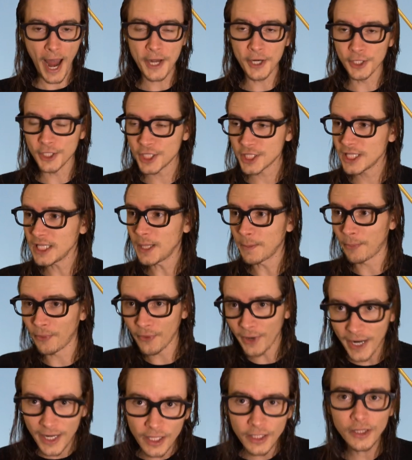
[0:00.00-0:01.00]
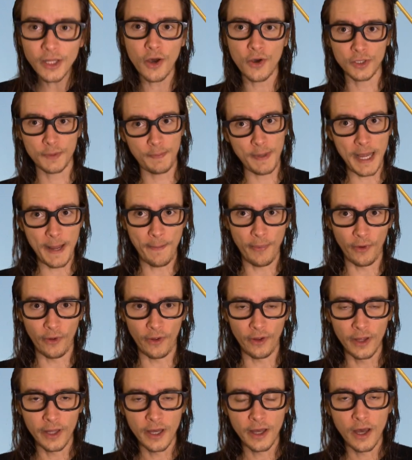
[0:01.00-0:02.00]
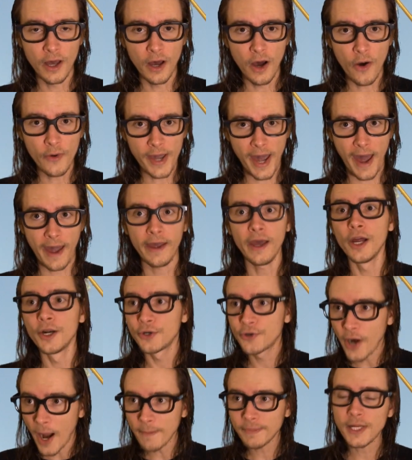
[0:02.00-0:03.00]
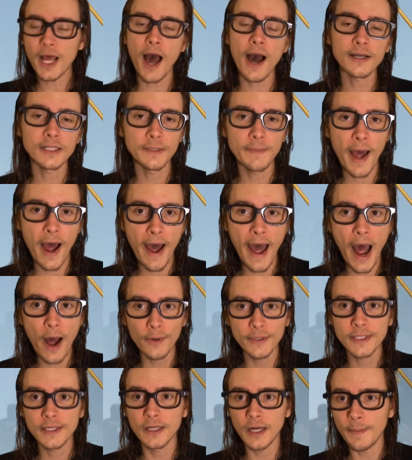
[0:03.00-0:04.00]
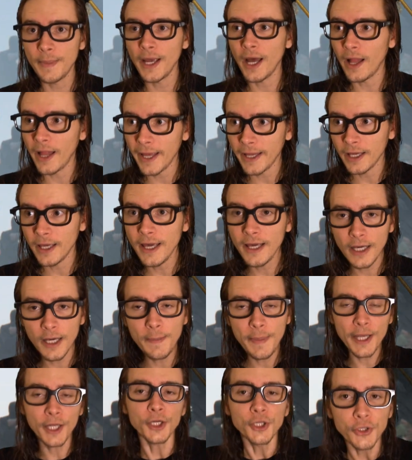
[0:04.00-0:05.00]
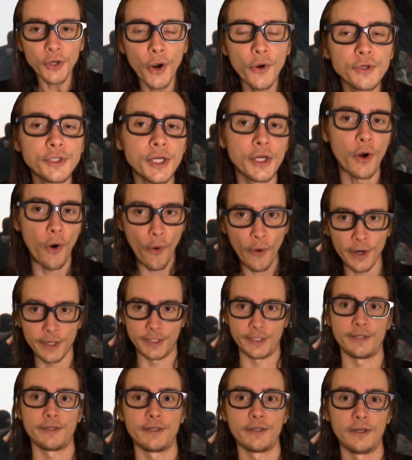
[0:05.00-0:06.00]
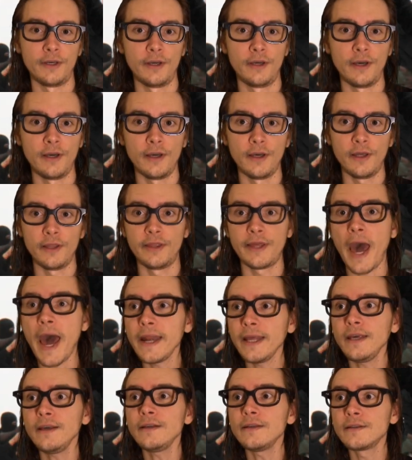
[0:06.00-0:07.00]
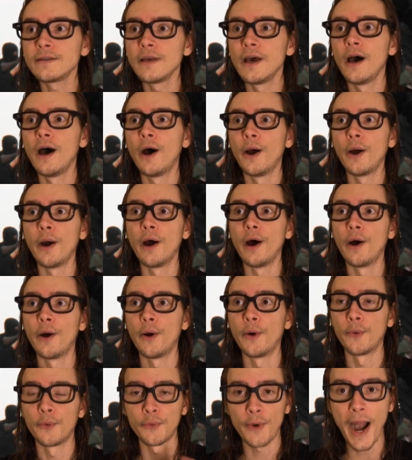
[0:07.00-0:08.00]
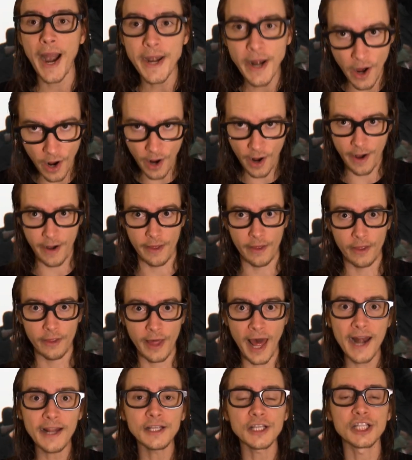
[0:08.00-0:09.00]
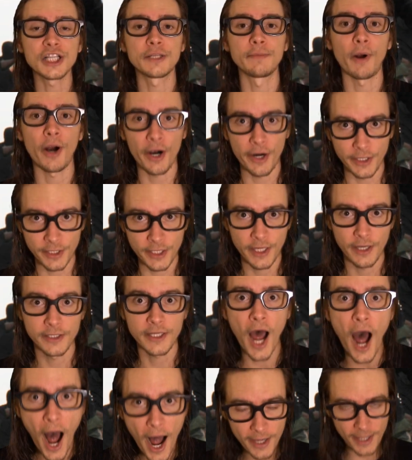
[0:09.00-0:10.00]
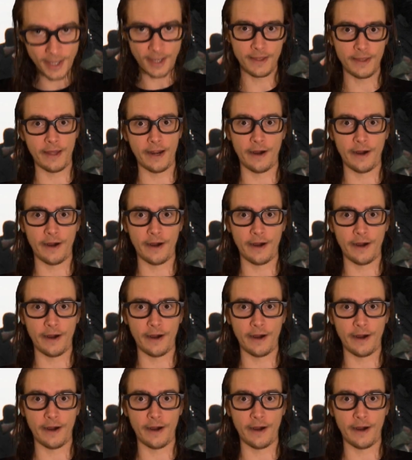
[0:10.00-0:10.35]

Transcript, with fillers: And you're just going to bring in those people. Okay, Trump talks about how it's going to be like, it could be a Trojan horse. That is right on. That is smart talking